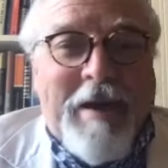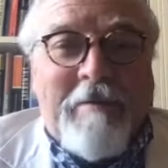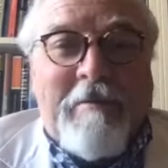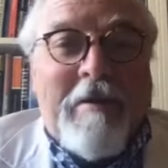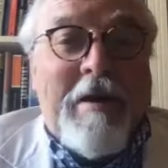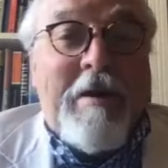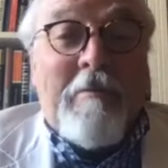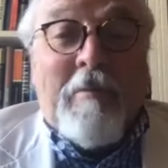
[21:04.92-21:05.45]

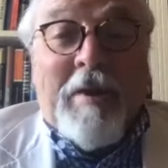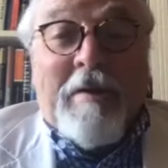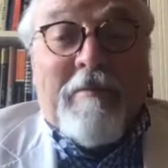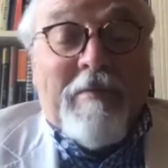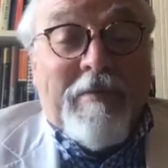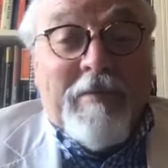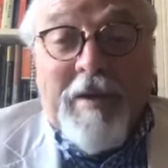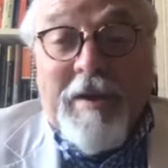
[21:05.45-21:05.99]
grant. We have
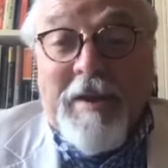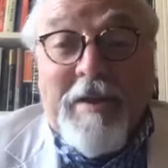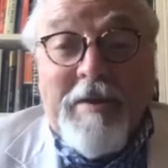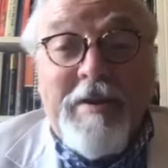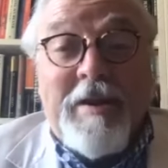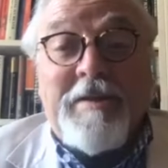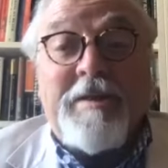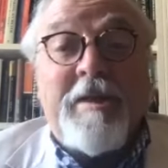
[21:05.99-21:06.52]
furloughed
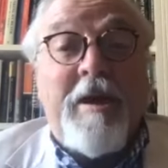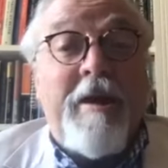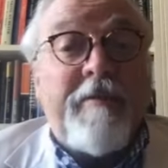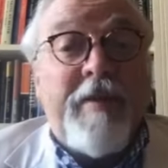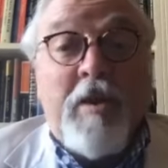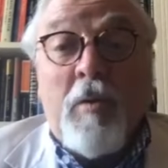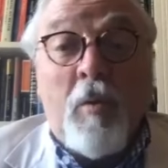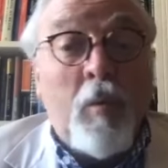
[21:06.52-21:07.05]
our staff.
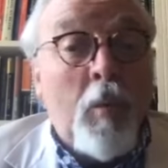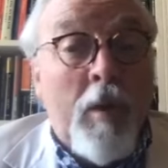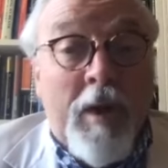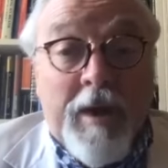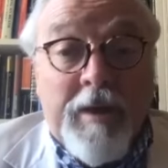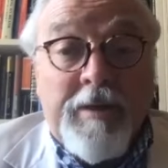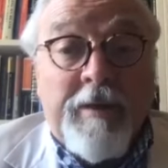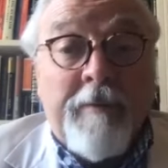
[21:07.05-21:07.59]
It all
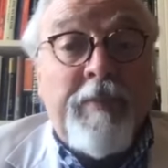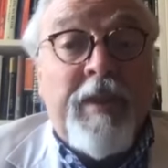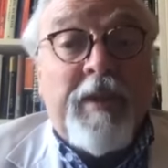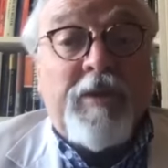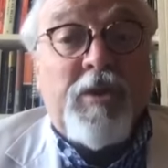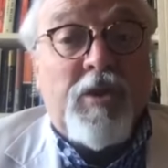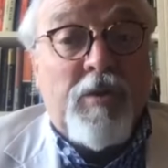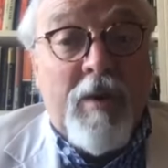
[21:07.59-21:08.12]
worked
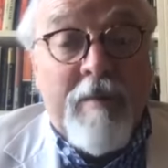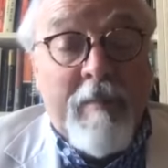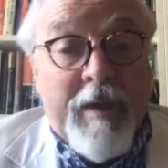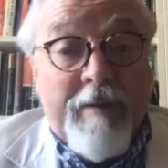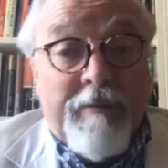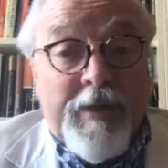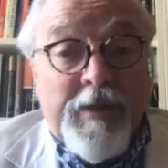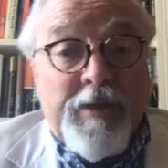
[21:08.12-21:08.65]
extremely
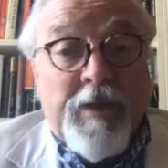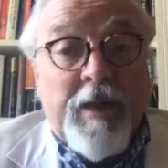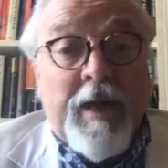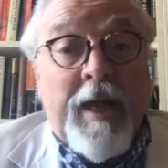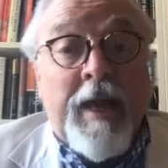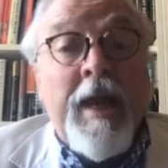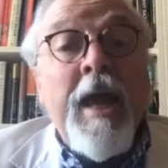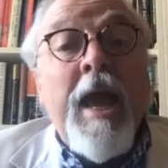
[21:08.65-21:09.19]

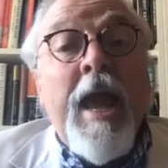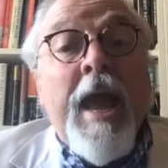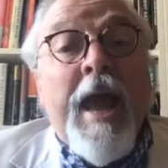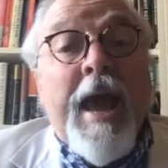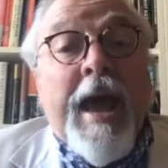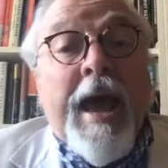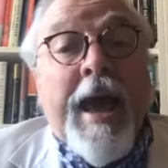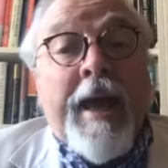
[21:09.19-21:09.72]
efficiently,
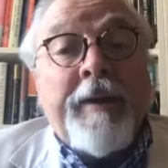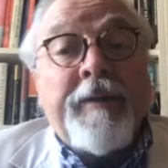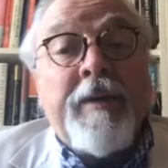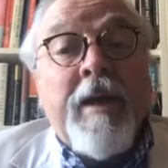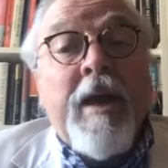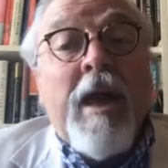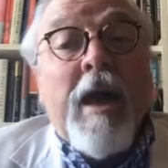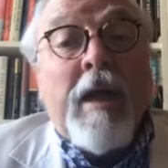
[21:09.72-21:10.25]
and
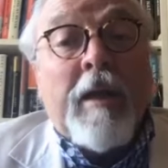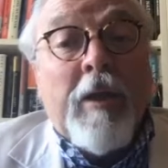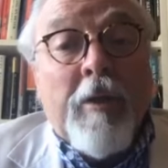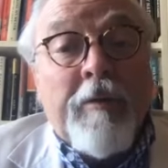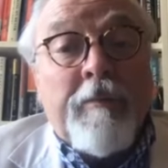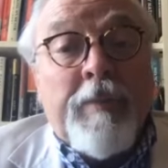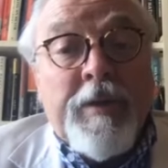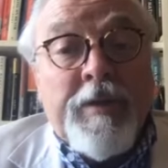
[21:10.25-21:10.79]
a lot
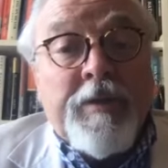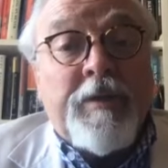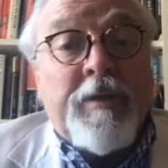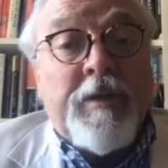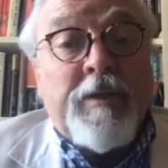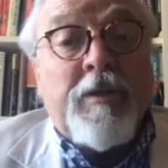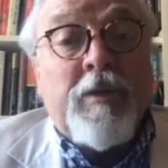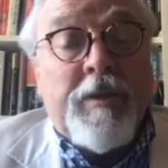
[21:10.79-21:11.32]
of
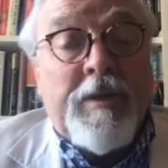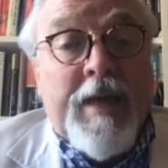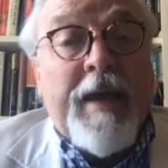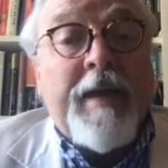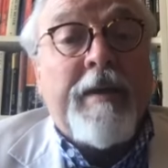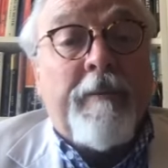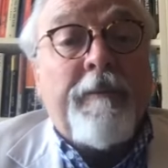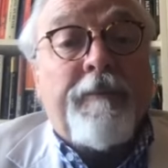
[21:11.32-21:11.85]
businesses could
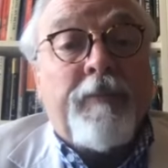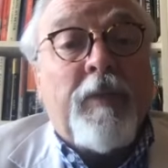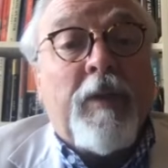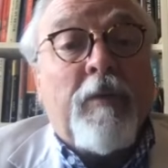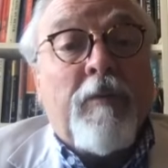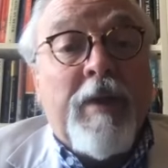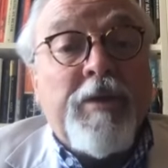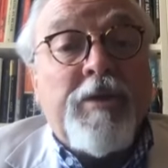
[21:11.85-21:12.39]
take
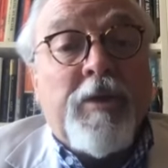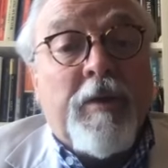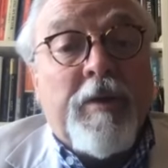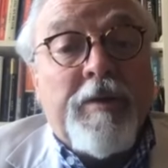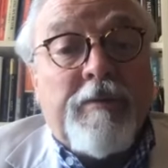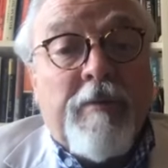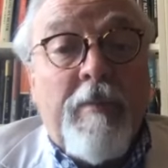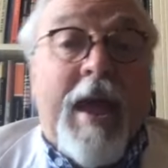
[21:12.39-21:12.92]

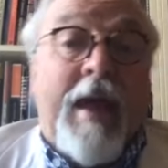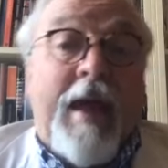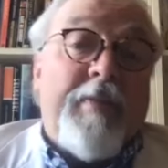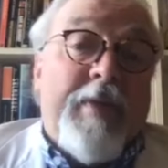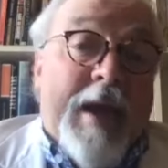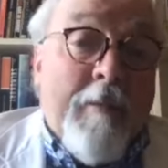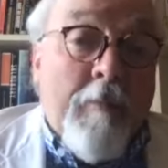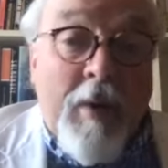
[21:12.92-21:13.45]
reassurance from that.
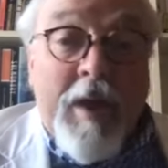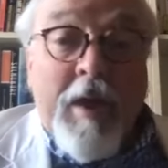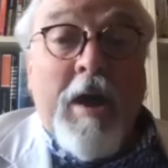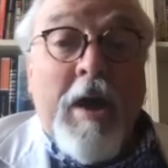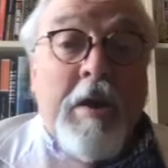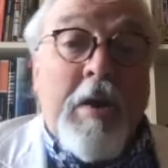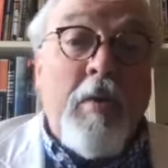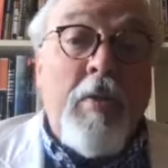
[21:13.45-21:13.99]
Then we
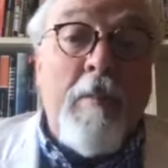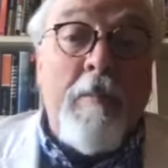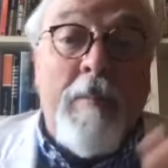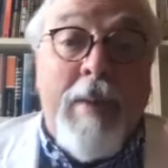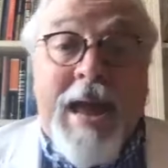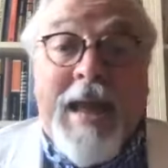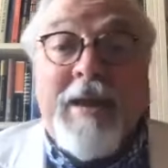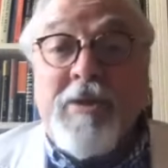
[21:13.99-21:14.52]
heard, the
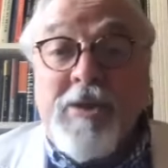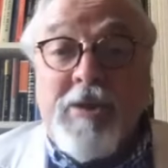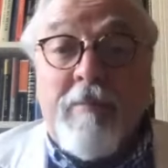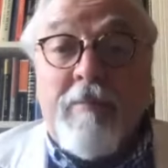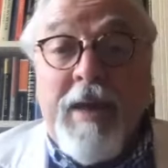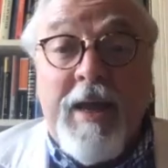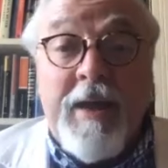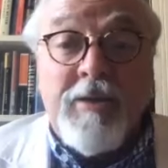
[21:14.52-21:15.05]
banks are
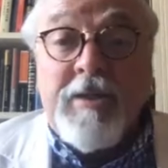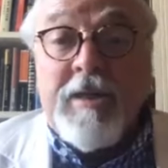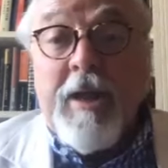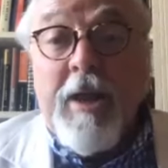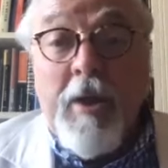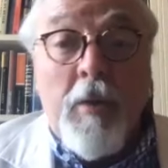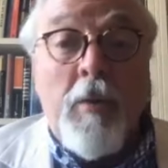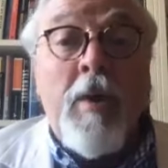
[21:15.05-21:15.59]
being
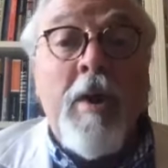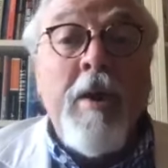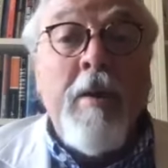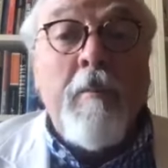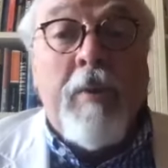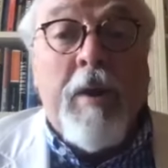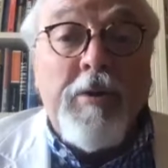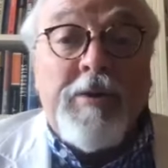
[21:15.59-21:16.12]
slow
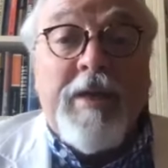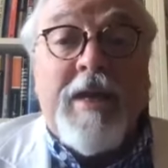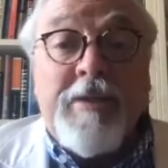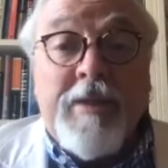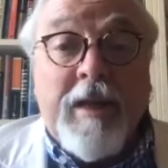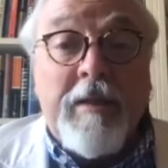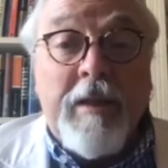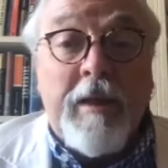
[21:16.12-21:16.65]

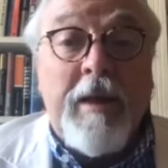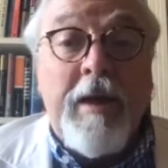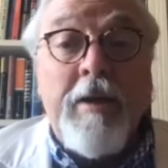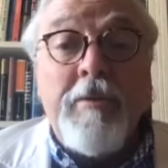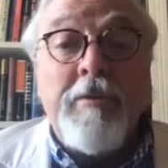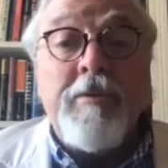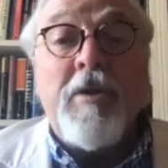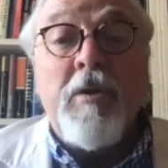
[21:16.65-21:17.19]
processing the
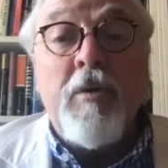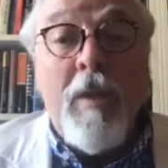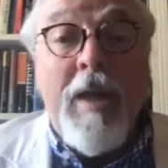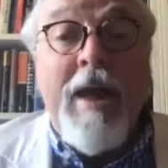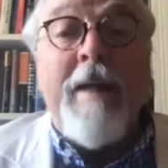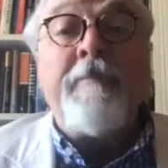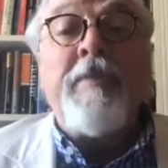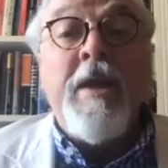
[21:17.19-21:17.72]
loans and all
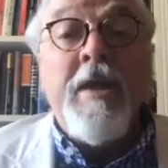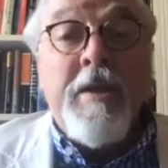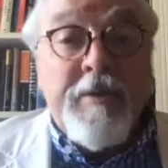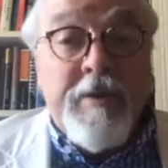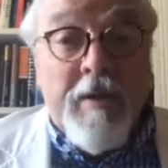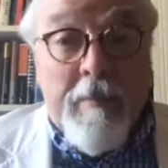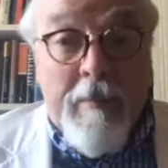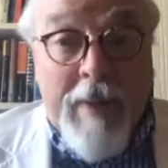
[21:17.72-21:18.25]
that.
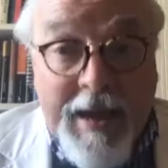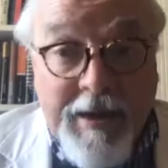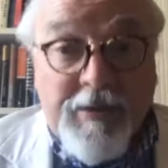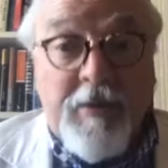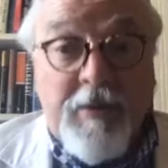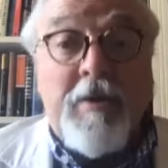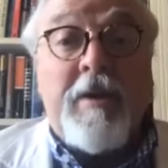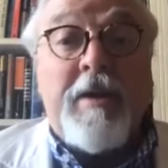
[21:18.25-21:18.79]
So the banks
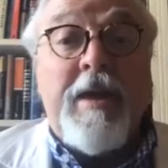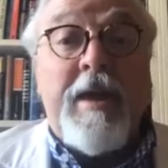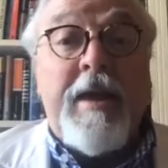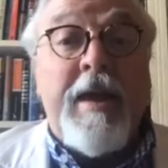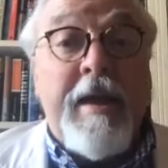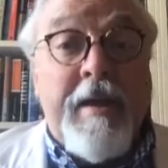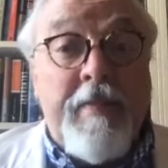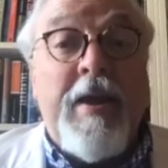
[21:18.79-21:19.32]
got a
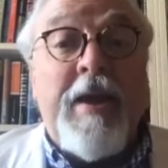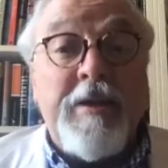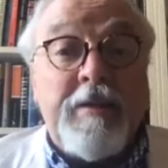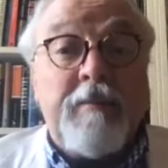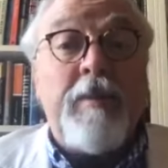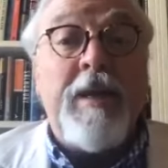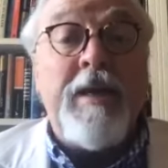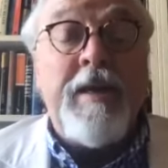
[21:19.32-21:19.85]
kicking and they
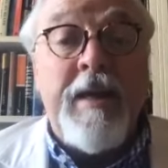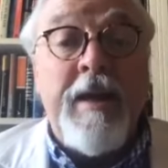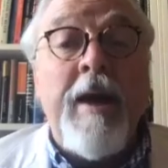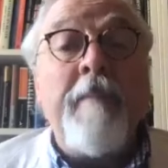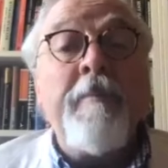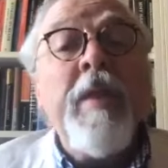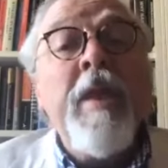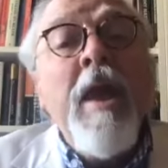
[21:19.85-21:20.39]
speeded
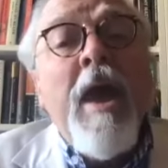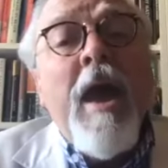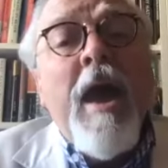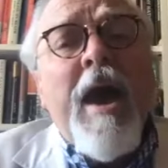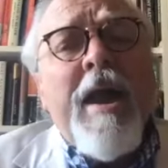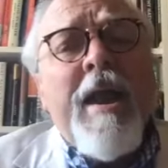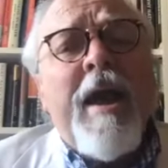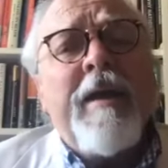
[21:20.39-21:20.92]
up.
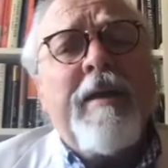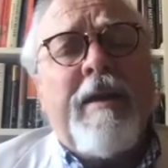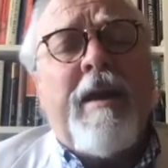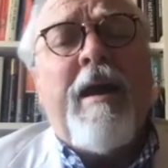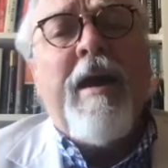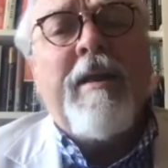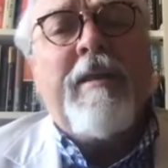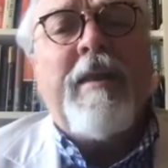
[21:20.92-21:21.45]
And
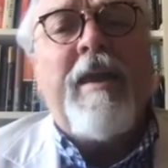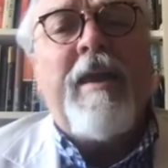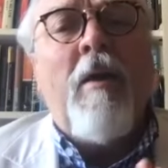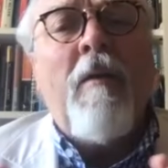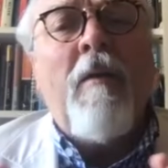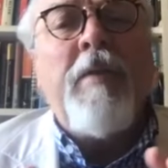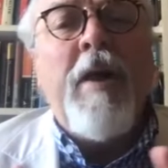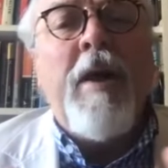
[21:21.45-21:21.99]
I think
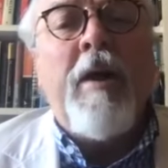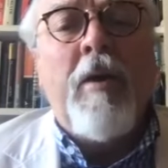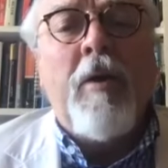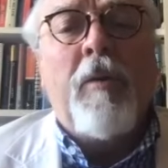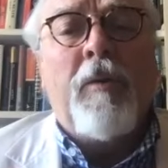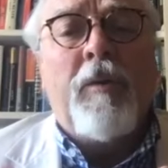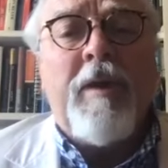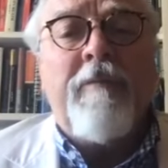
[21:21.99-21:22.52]
on the
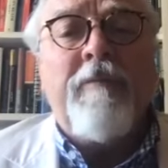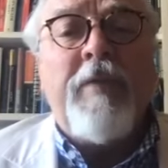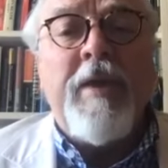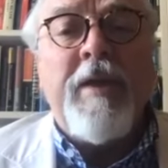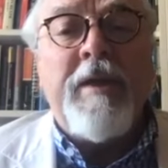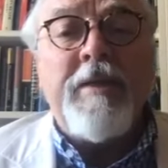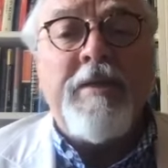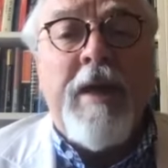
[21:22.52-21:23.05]
whole, given
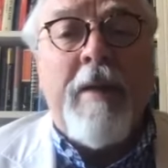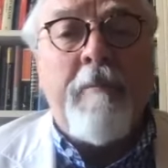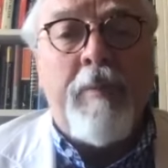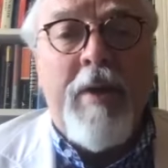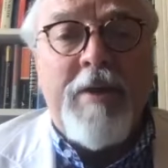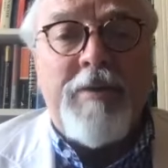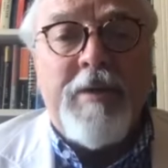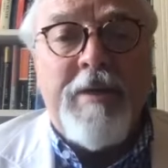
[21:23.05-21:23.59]
that it's
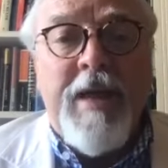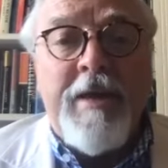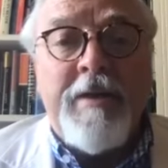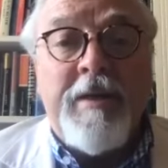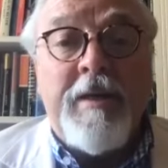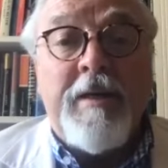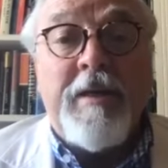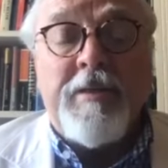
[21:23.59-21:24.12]

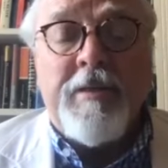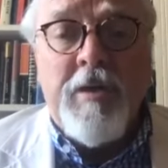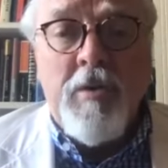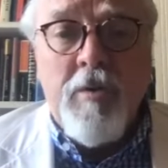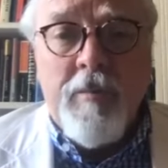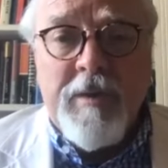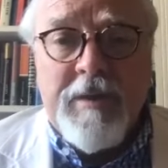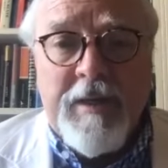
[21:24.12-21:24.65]
unprecedented, it's
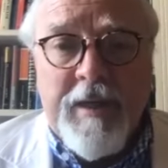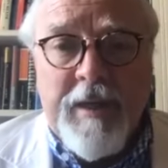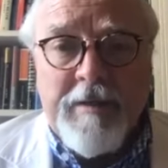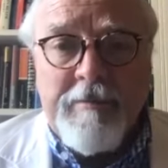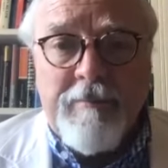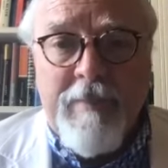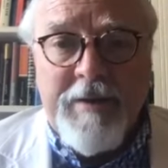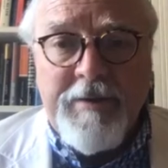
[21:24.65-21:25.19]
enormously
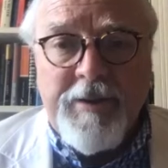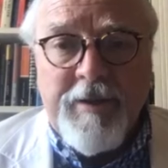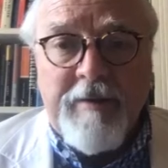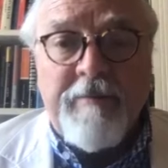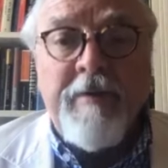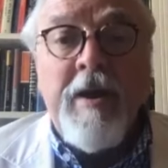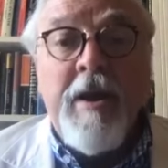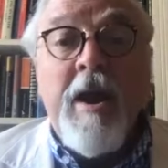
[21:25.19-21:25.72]
expensive,